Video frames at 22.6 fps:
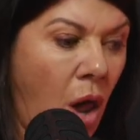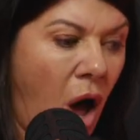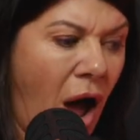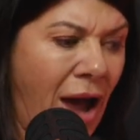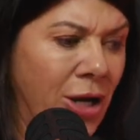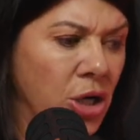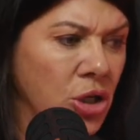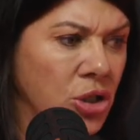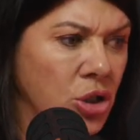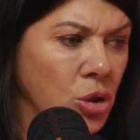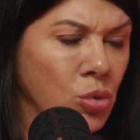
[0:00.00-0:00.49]
I
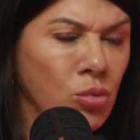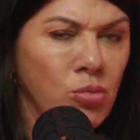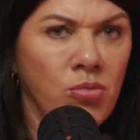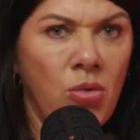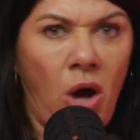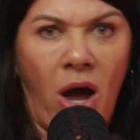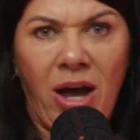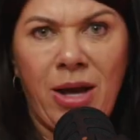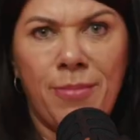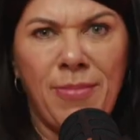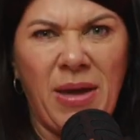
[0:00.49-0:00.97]
can
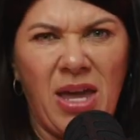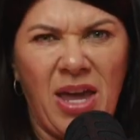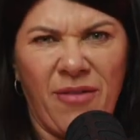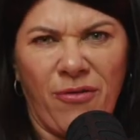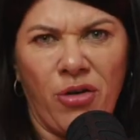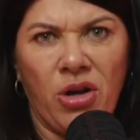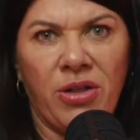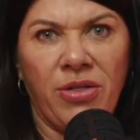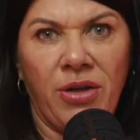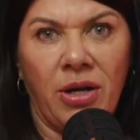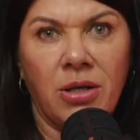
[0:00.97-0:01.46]
be
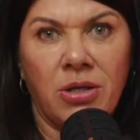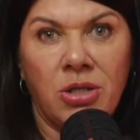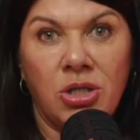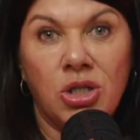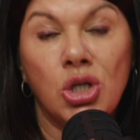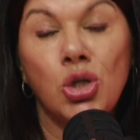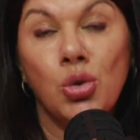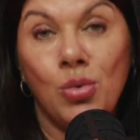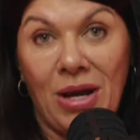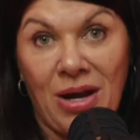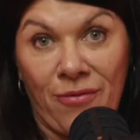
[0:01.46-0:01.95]
everything
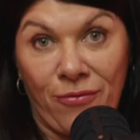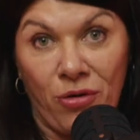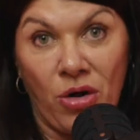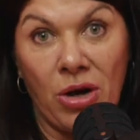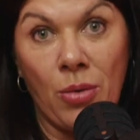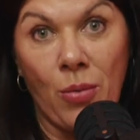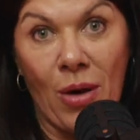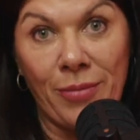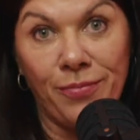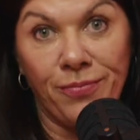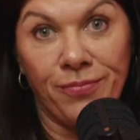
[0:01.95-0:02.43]
to
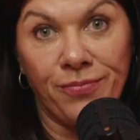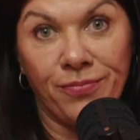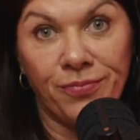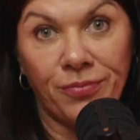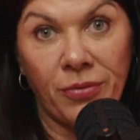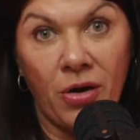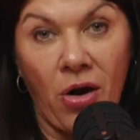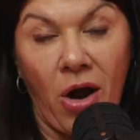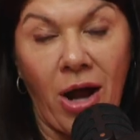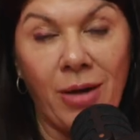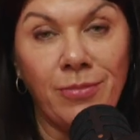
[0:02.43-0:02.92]
everyone,
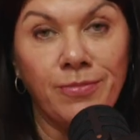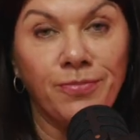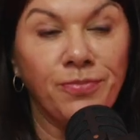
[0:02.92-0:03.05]
right?